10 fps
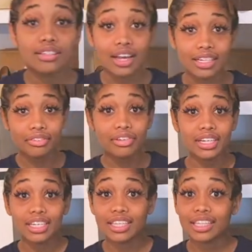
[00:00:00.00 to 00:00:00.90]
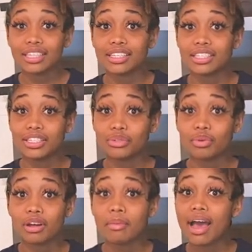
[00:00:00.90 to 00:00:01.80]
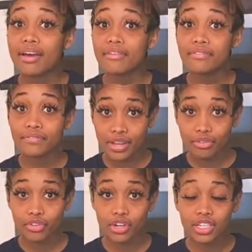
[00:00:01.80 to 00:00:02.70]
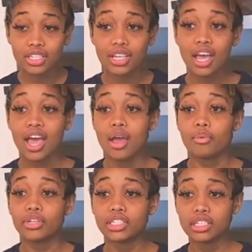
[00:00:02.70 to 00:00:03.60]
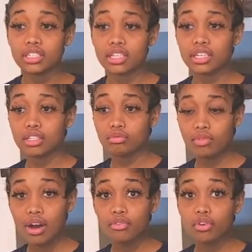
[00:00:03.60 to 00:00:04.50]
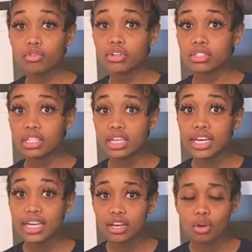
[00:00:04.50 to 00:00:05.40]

So I definitely think that this is one of my favorites, which is this Ralph Lauren t-shirt